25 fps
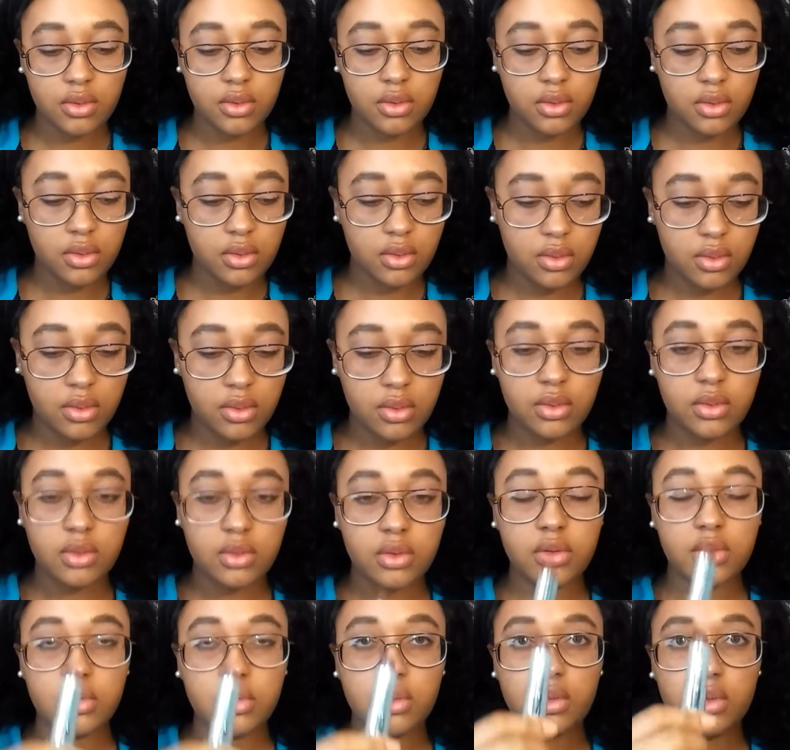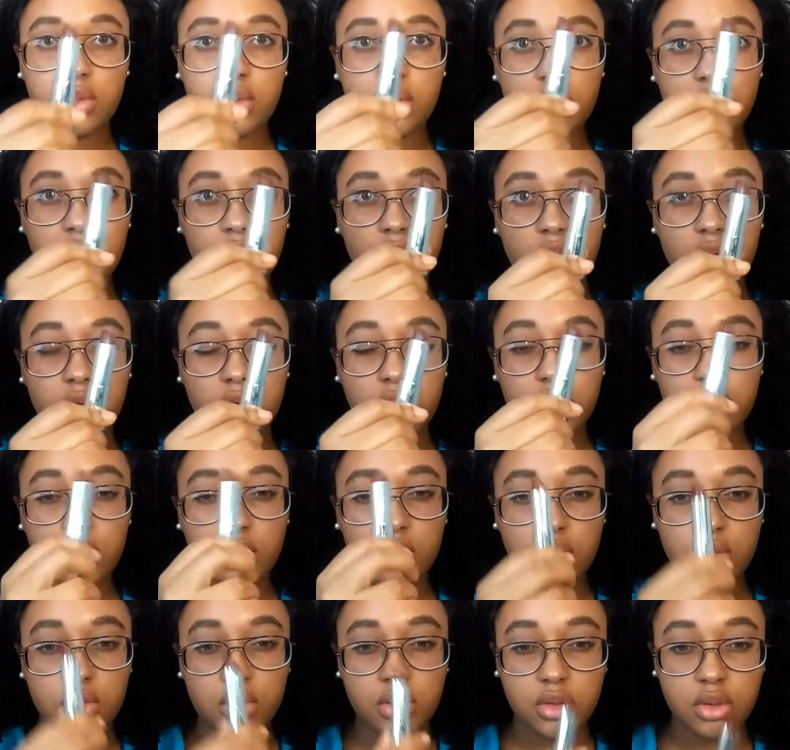Next, I am going to be
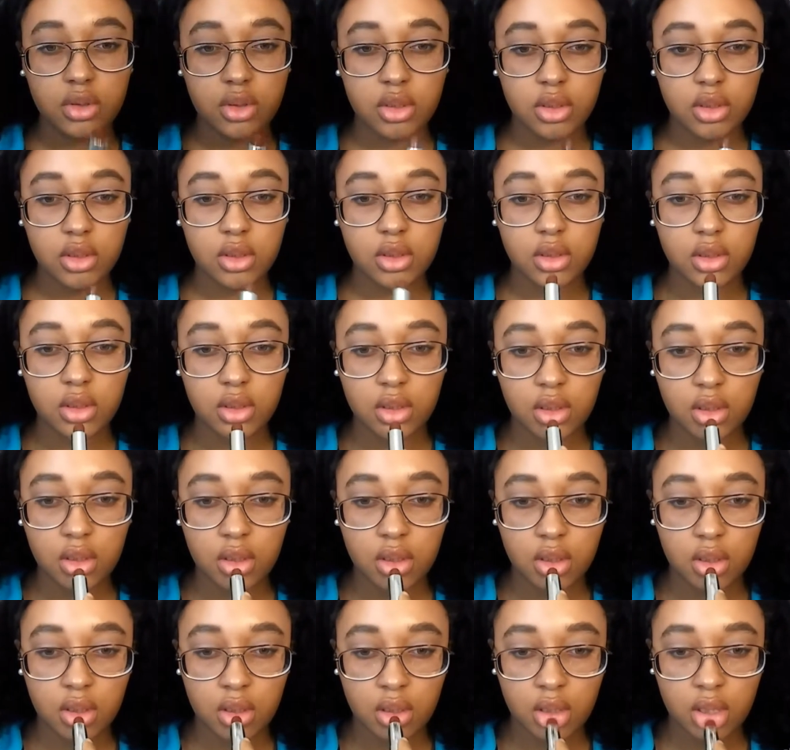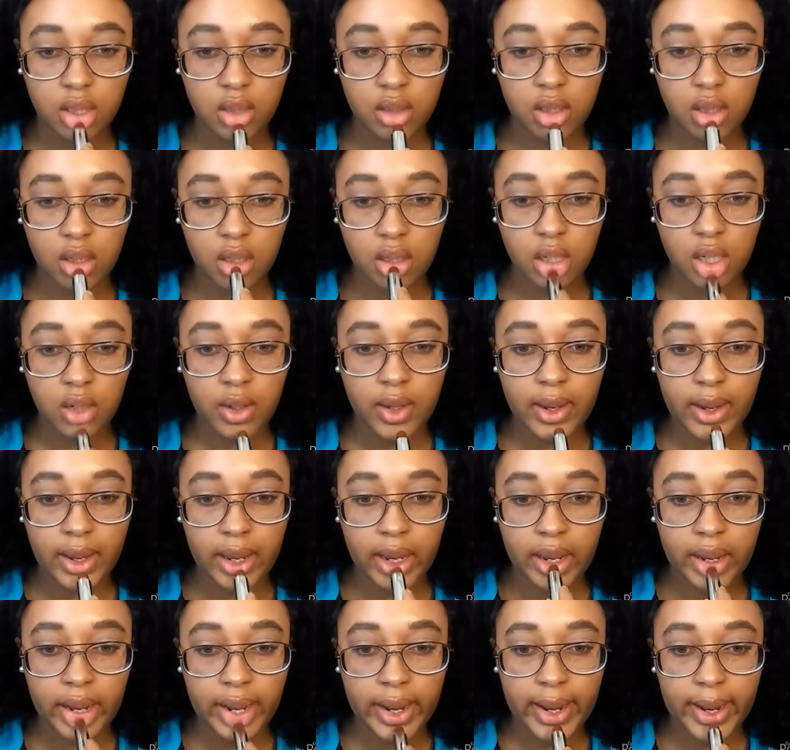applying lipstick. I'm going
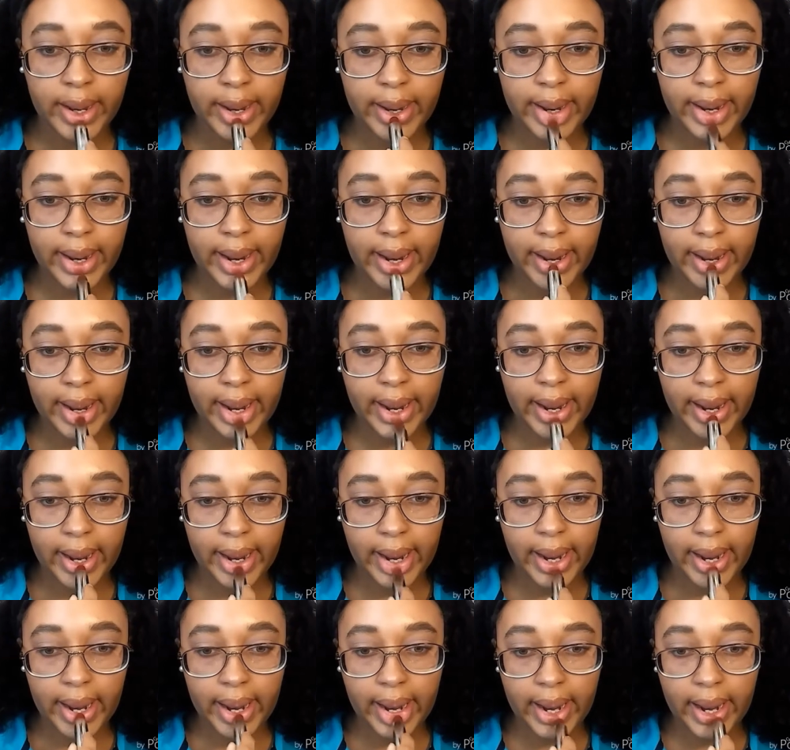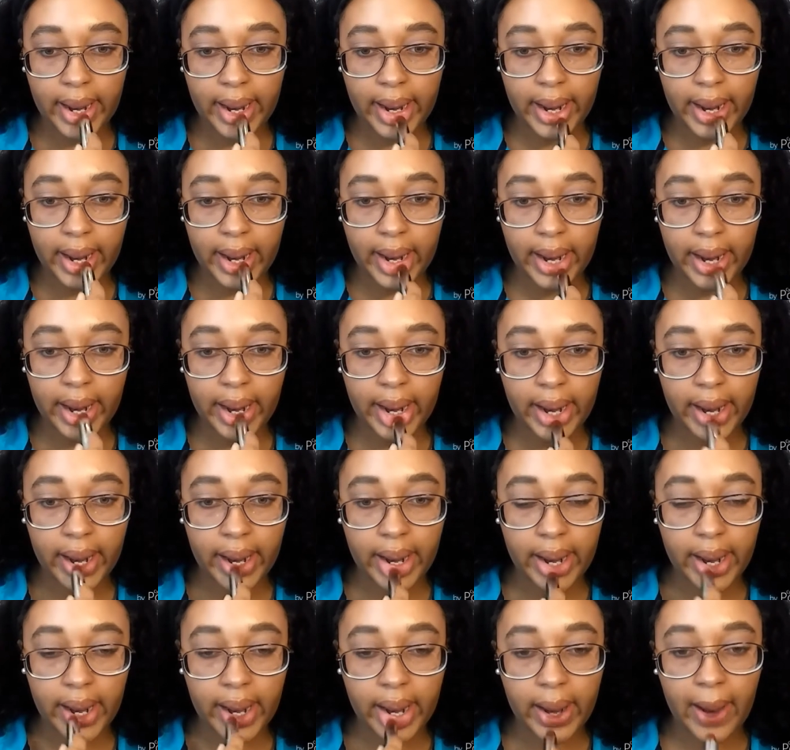for a matte,
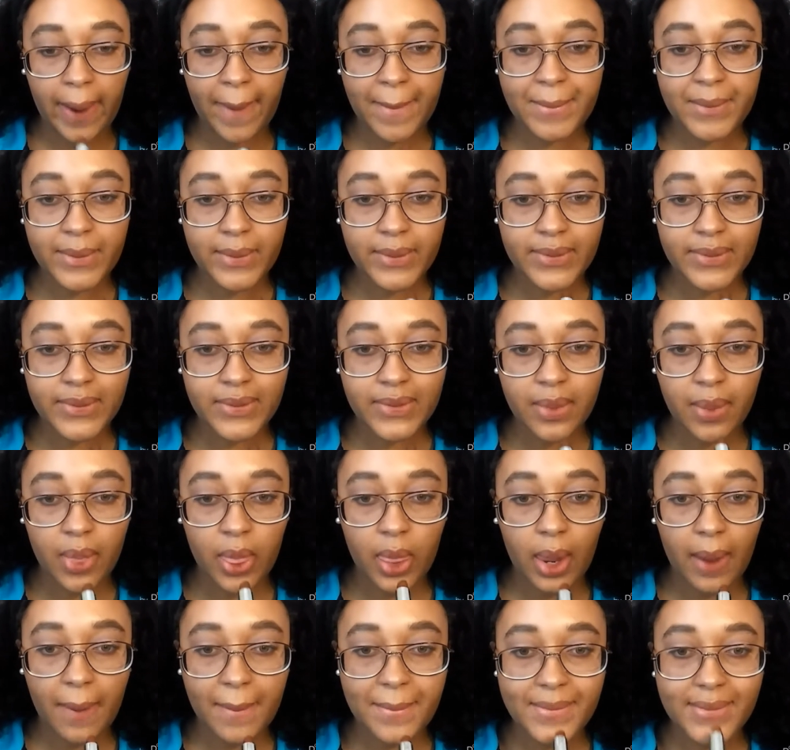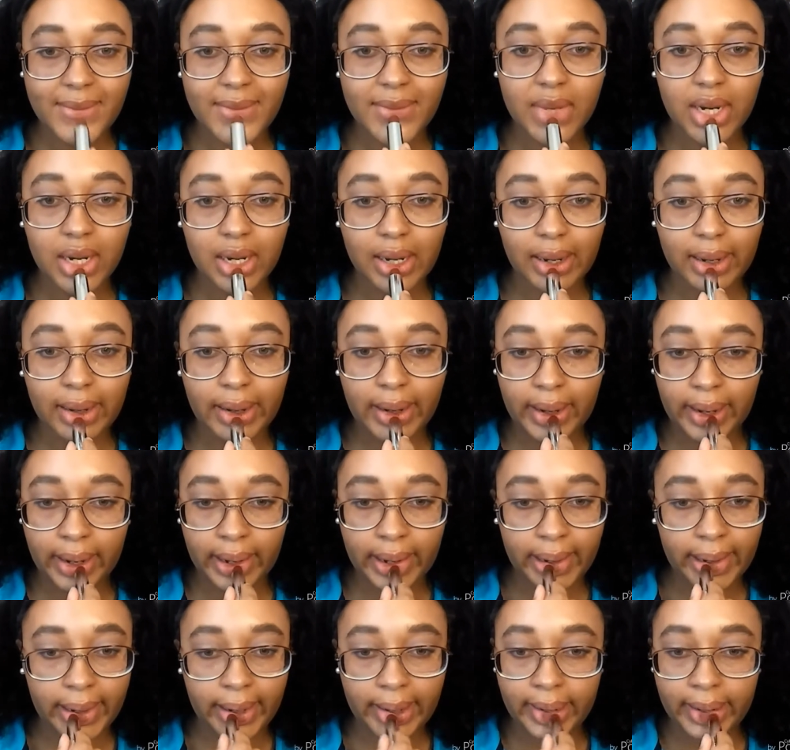kind of a, I don't want to say
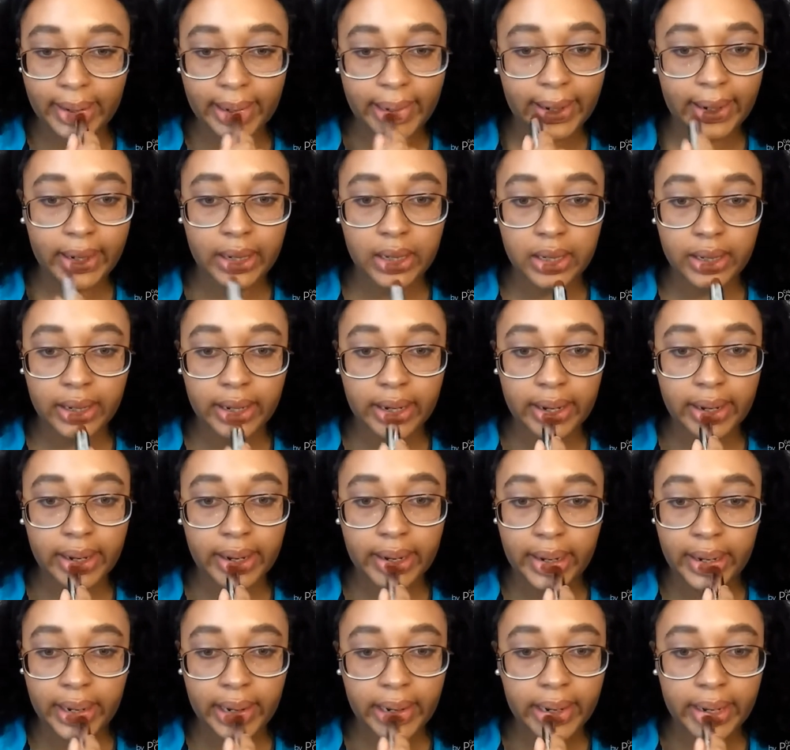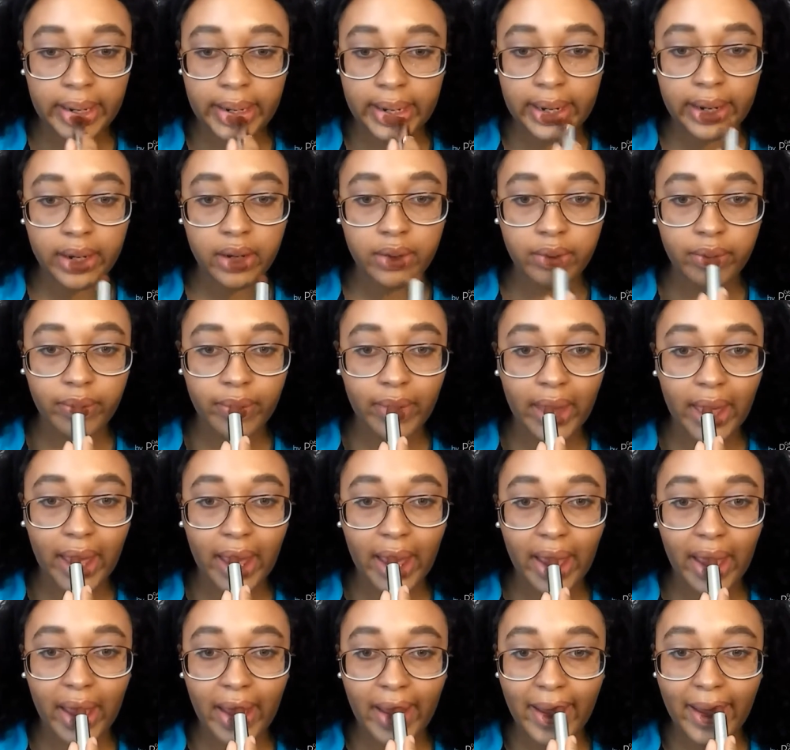a matte look. I'm going to be mixing this
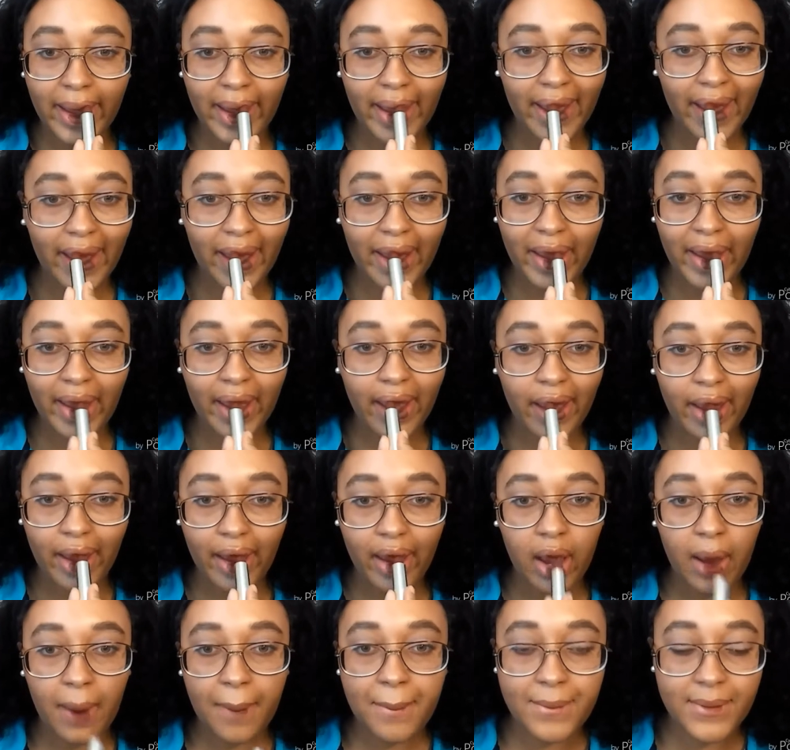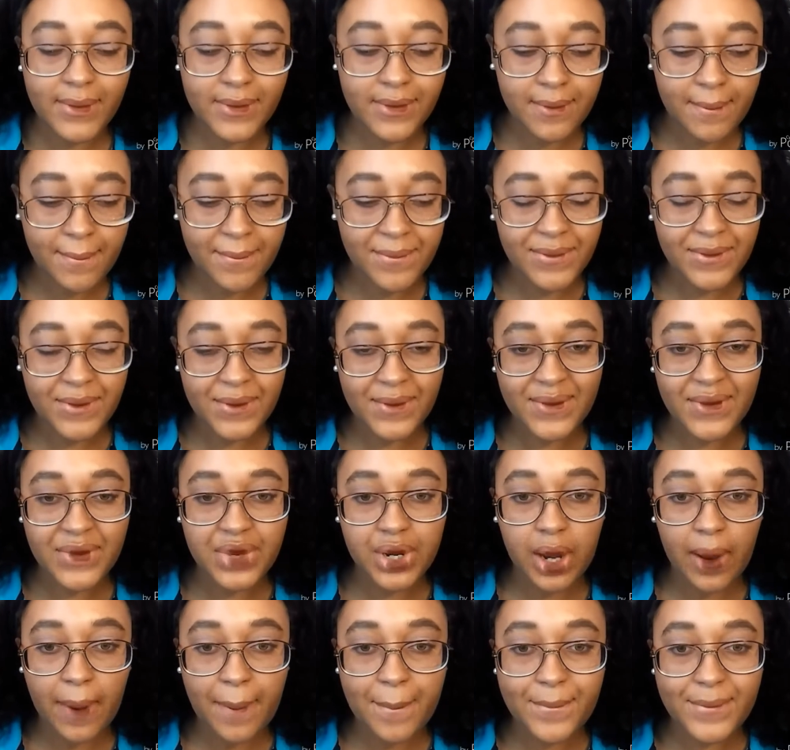and to blend the color out because
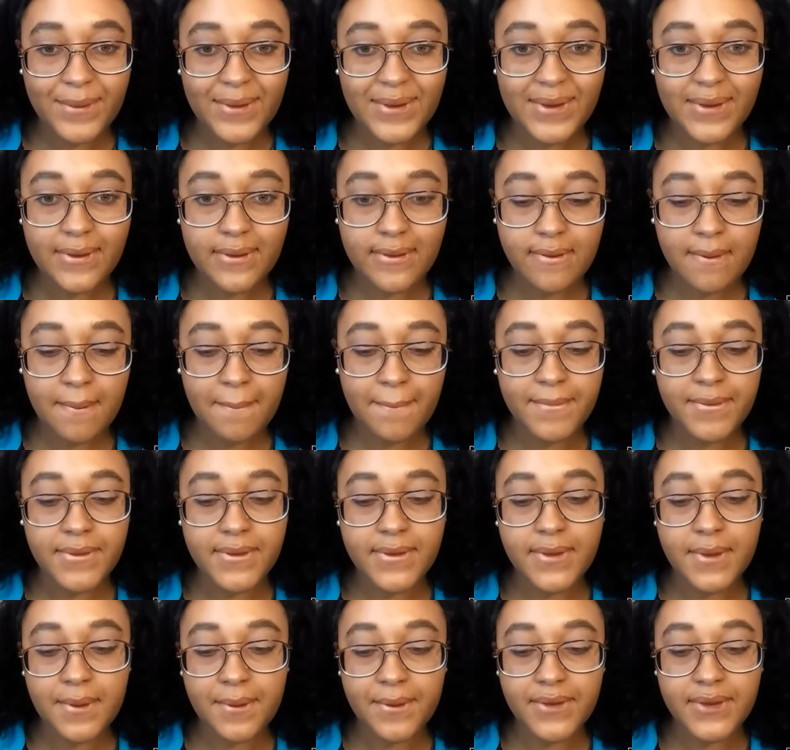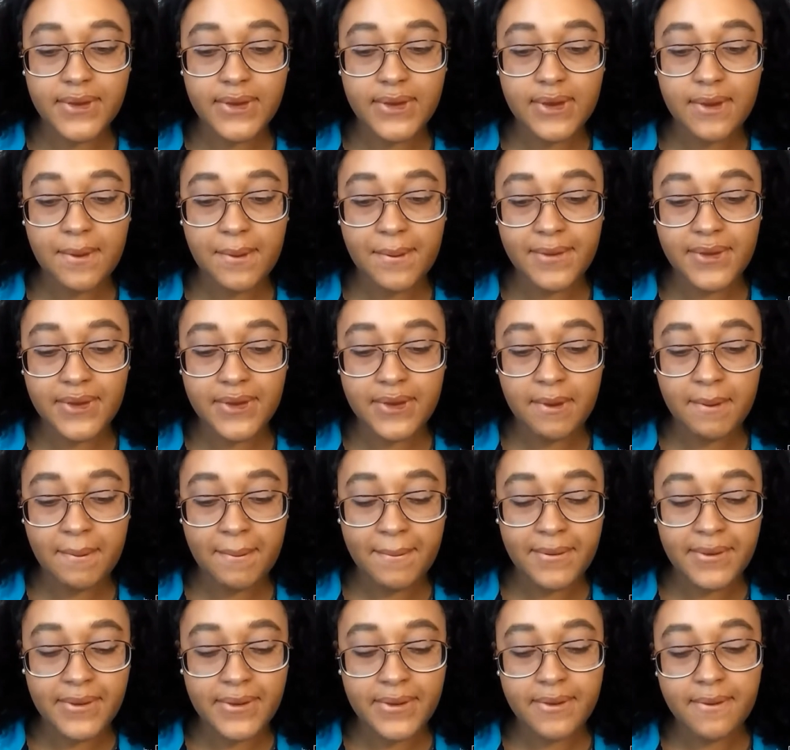I was going for a lighter, as I said, it's
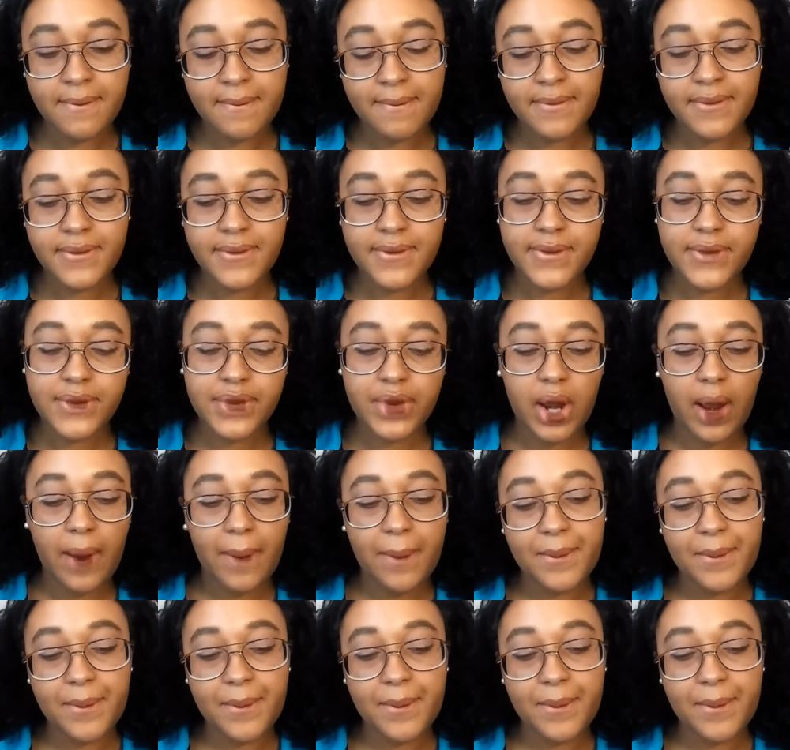supposed to be a natural look.